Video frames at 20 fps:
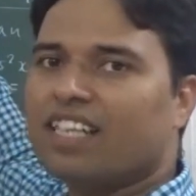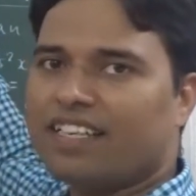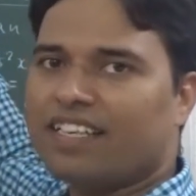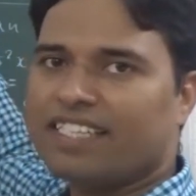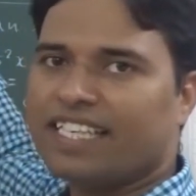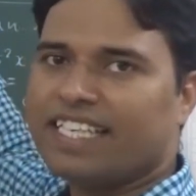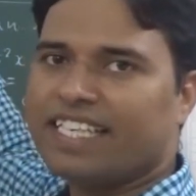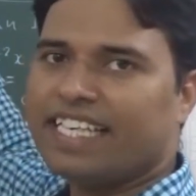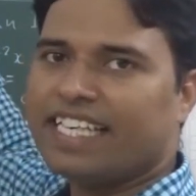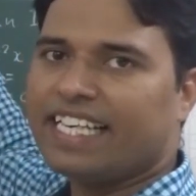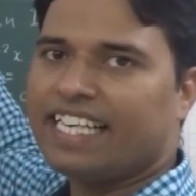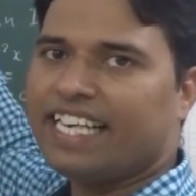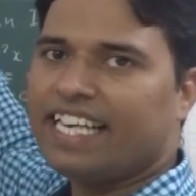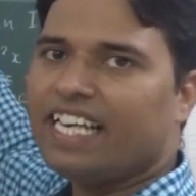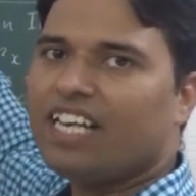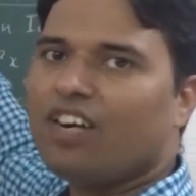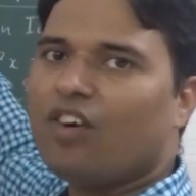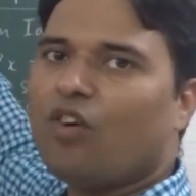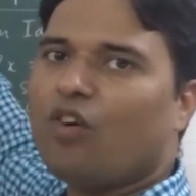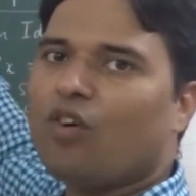30
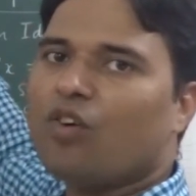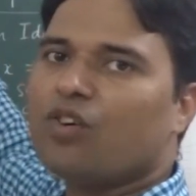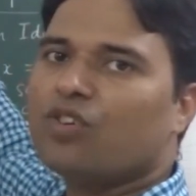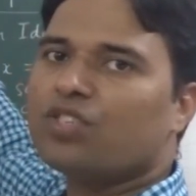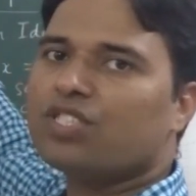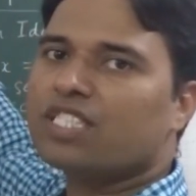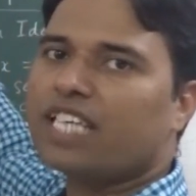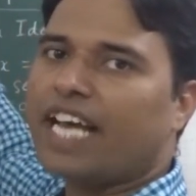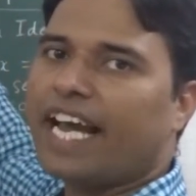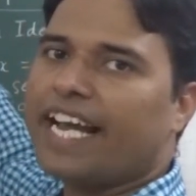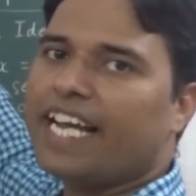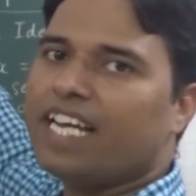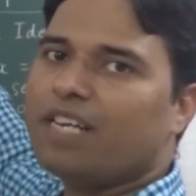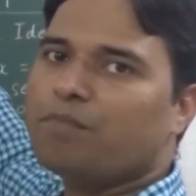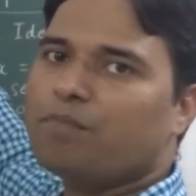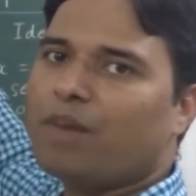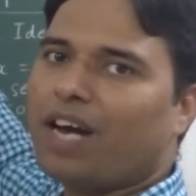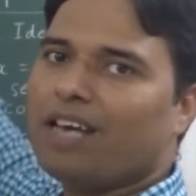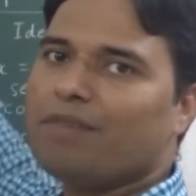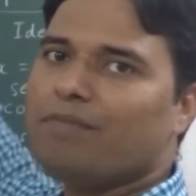degree or sine
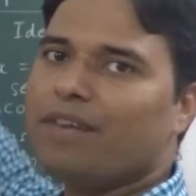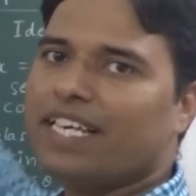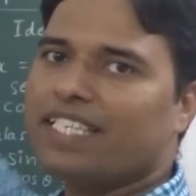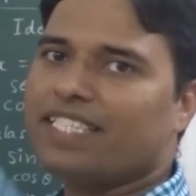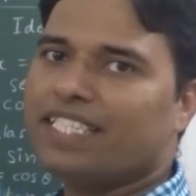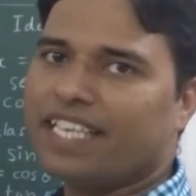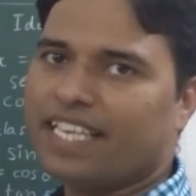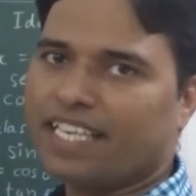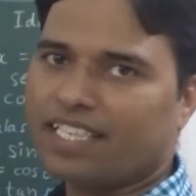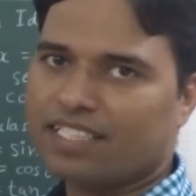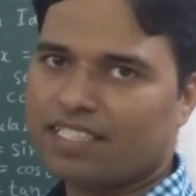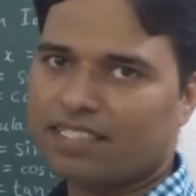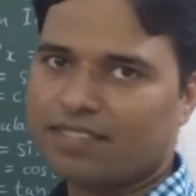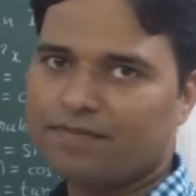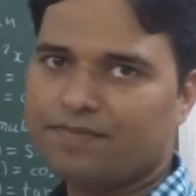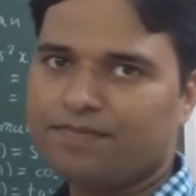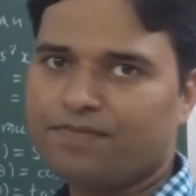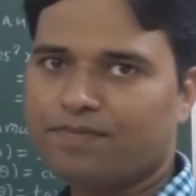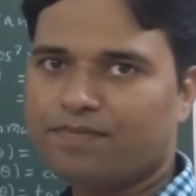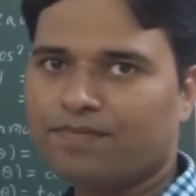pi by 6,
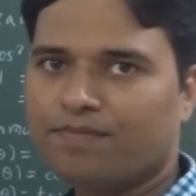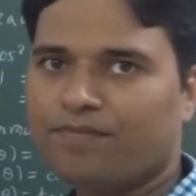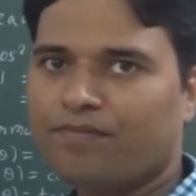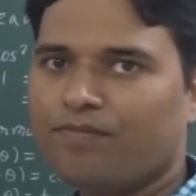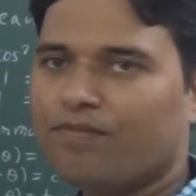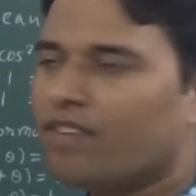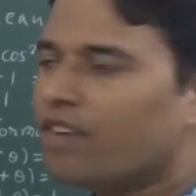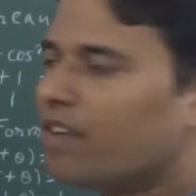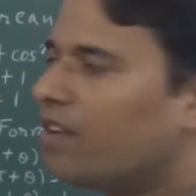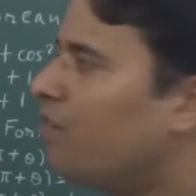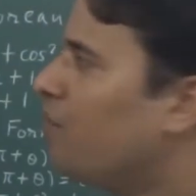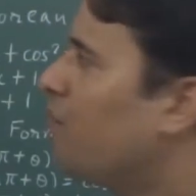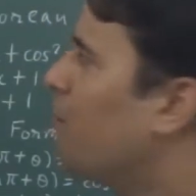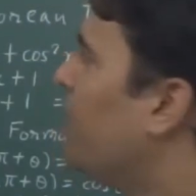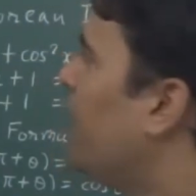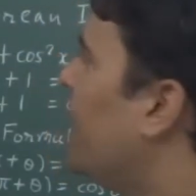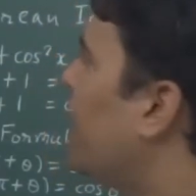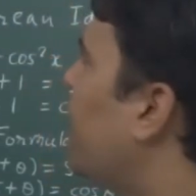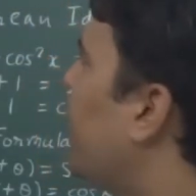we